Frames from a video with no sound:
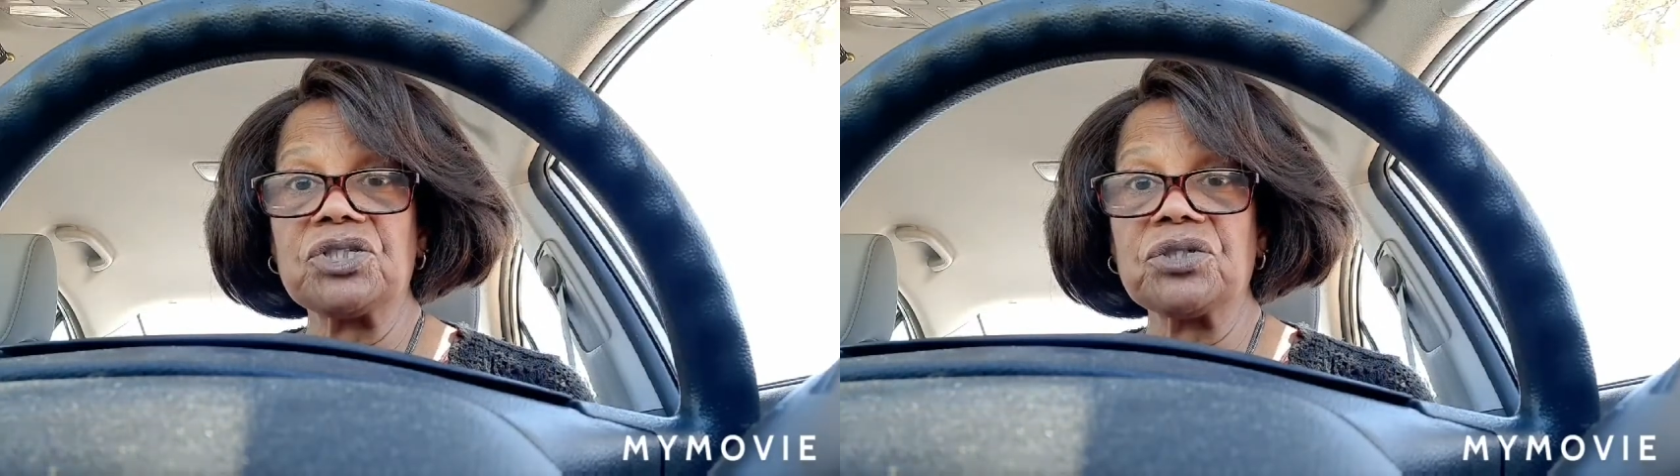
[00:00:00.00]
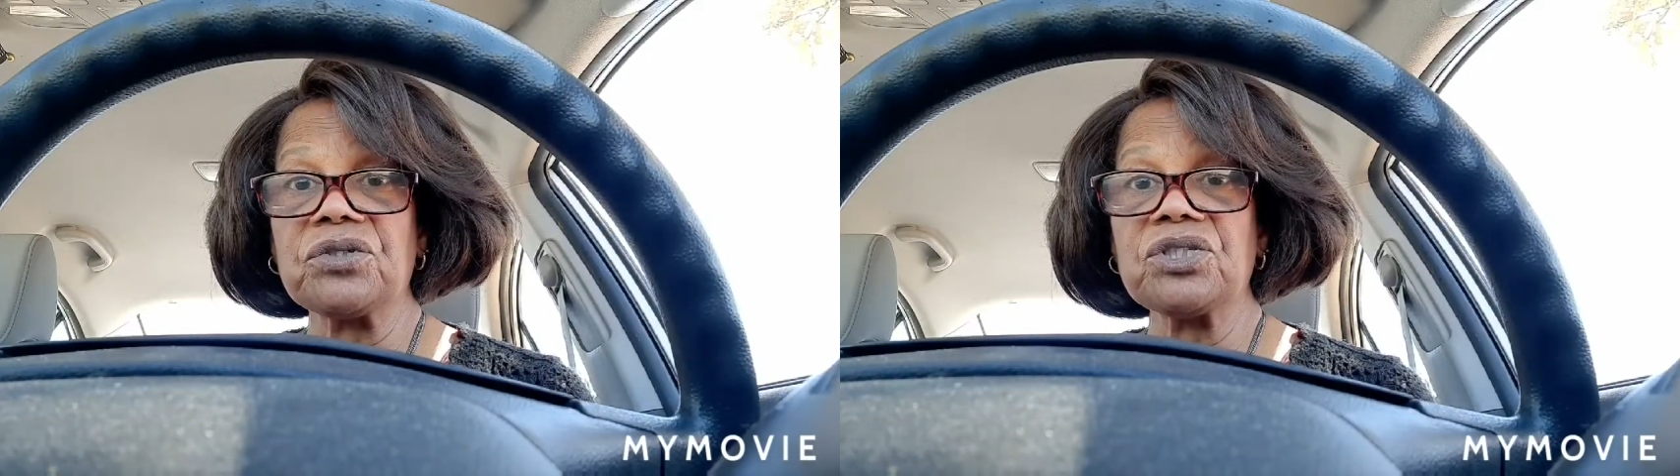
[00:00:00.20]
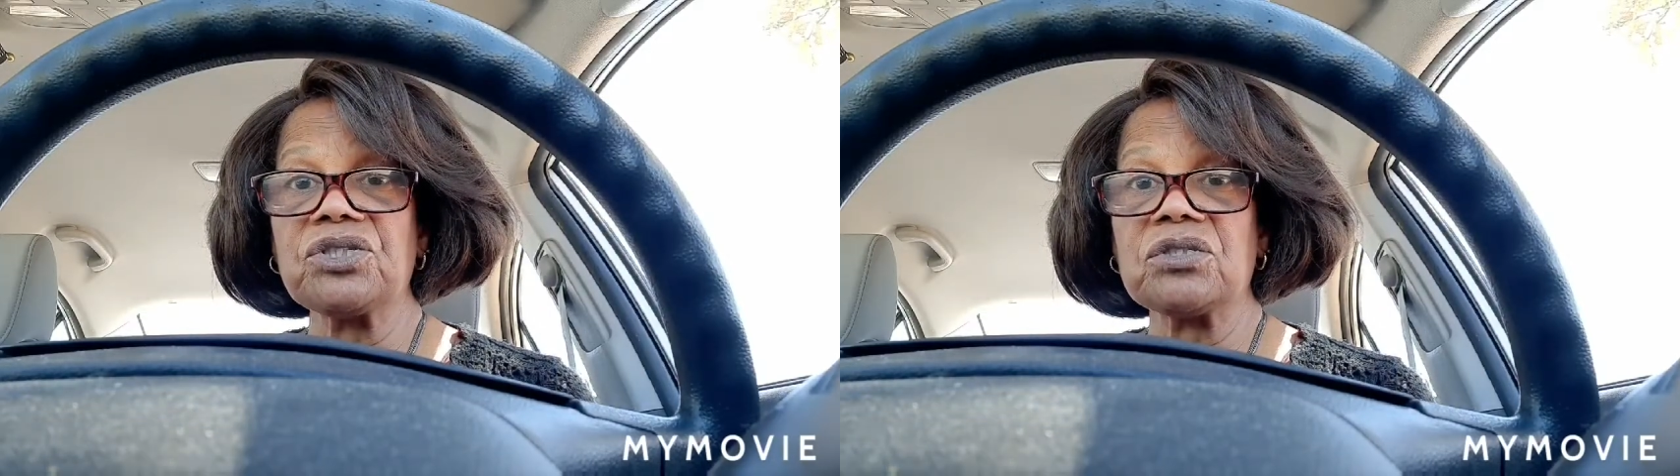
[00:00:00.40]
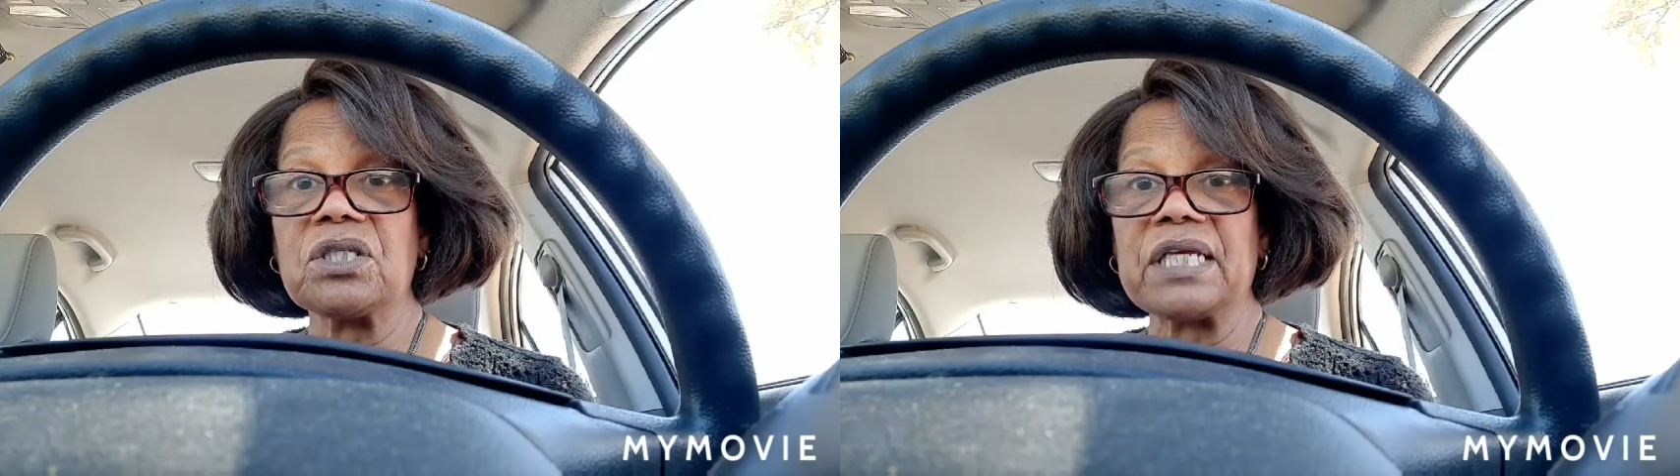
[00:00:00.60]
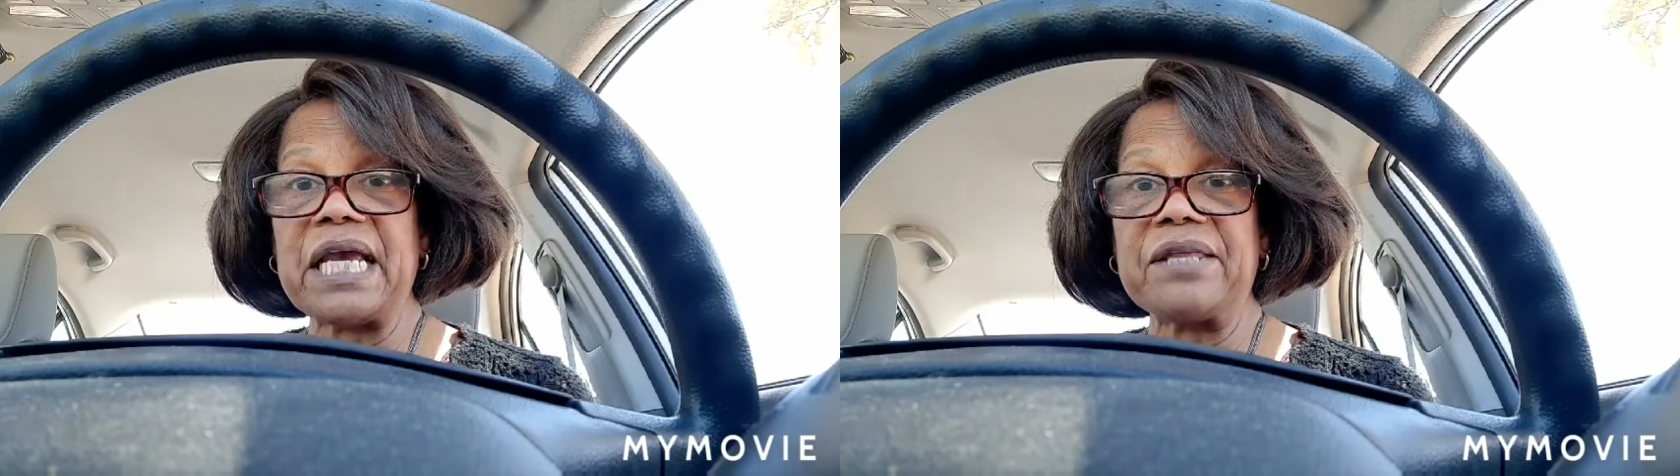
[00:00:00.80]
church,
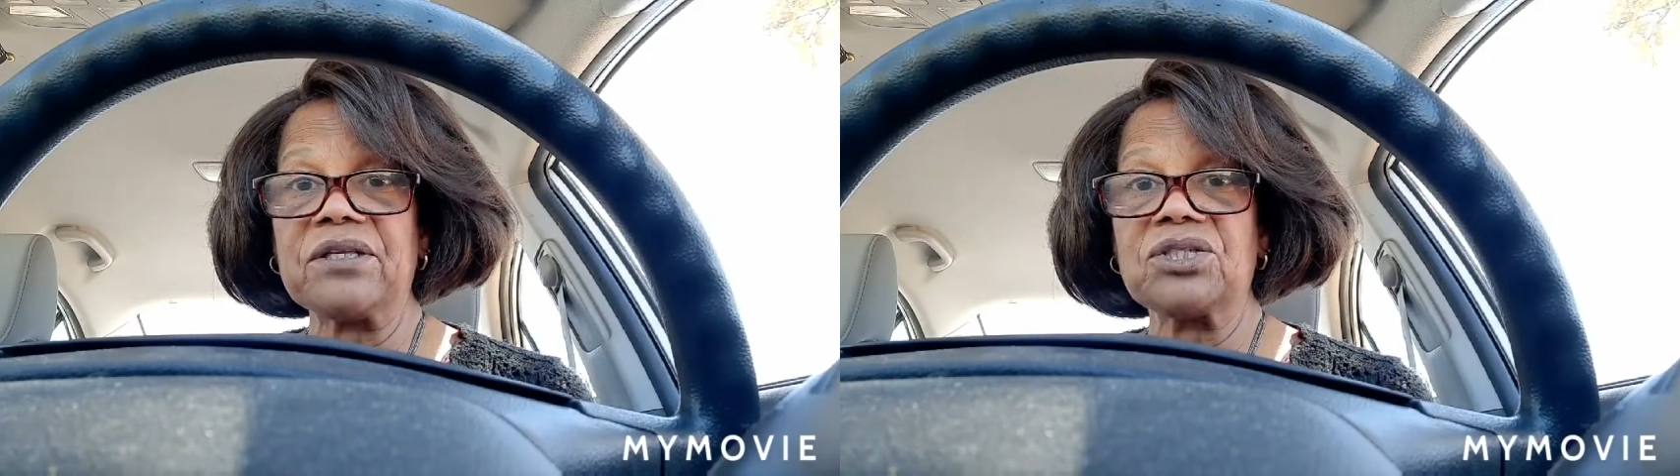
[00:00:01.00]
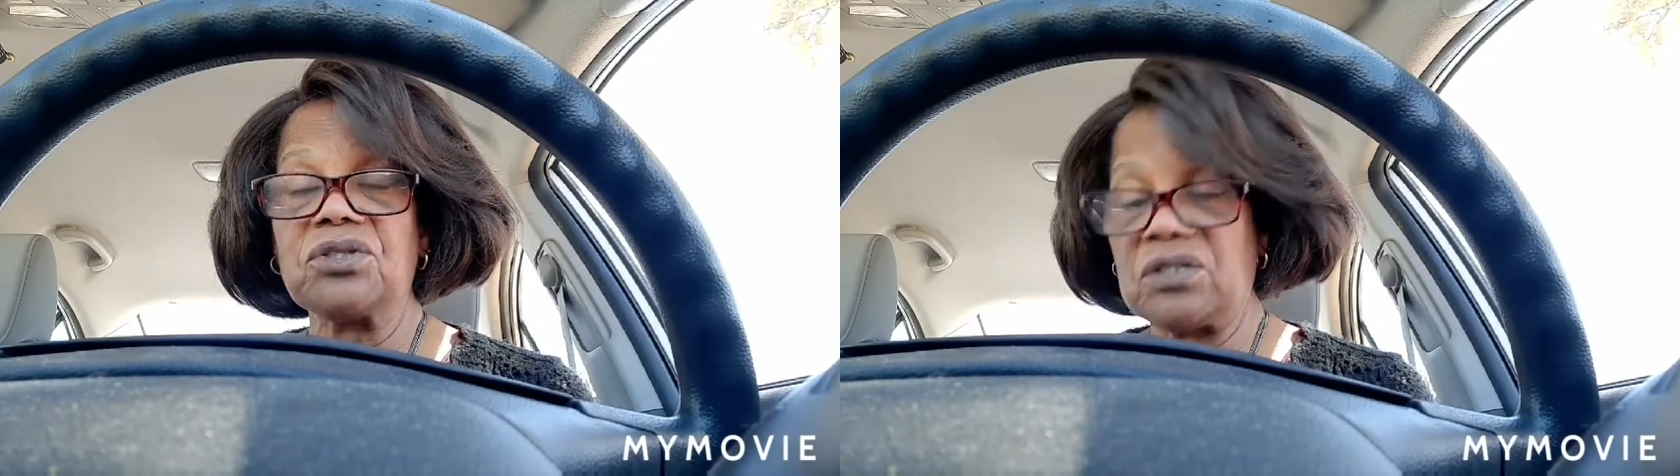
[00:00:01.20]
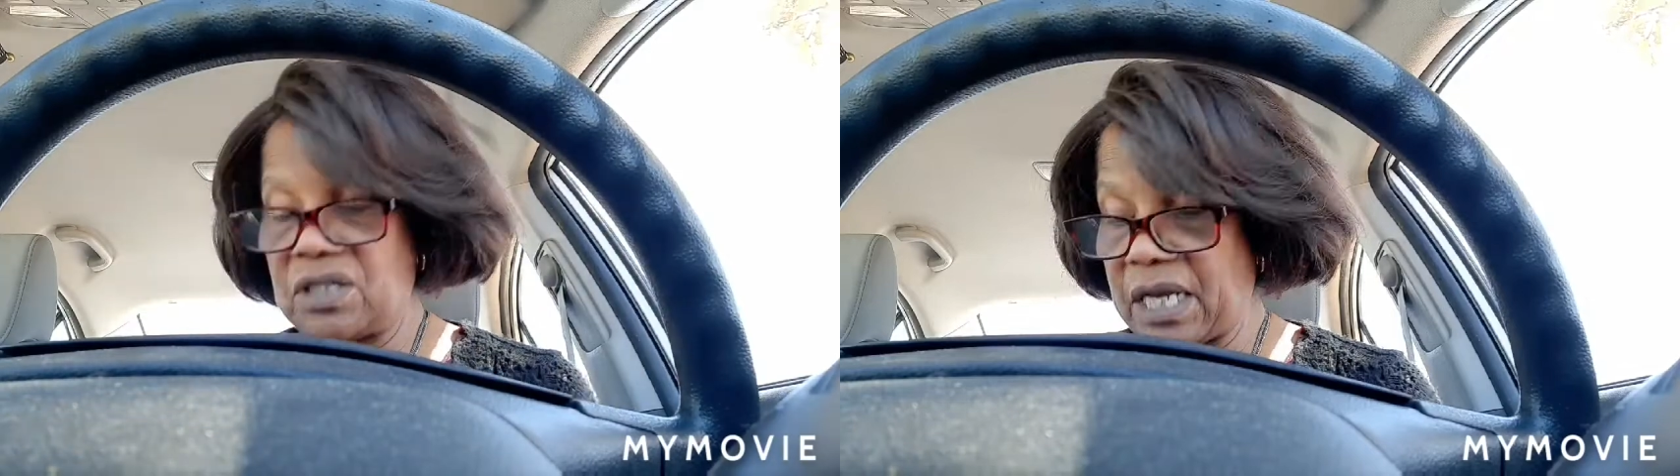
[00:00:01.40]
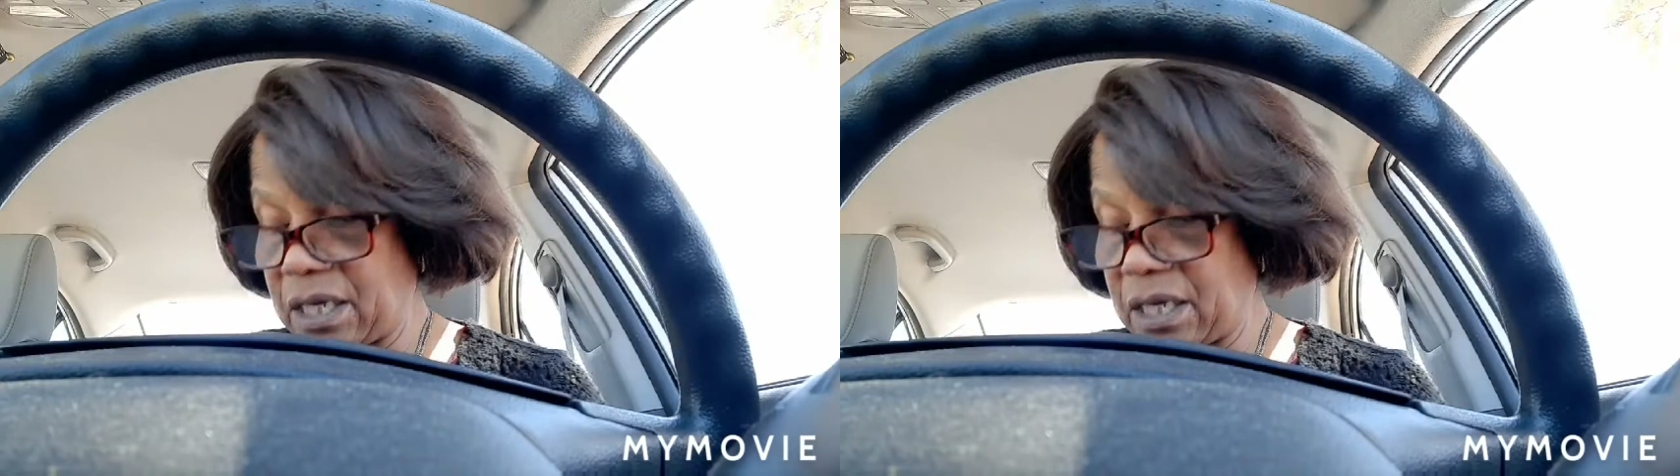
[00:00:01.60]
the Catholic church that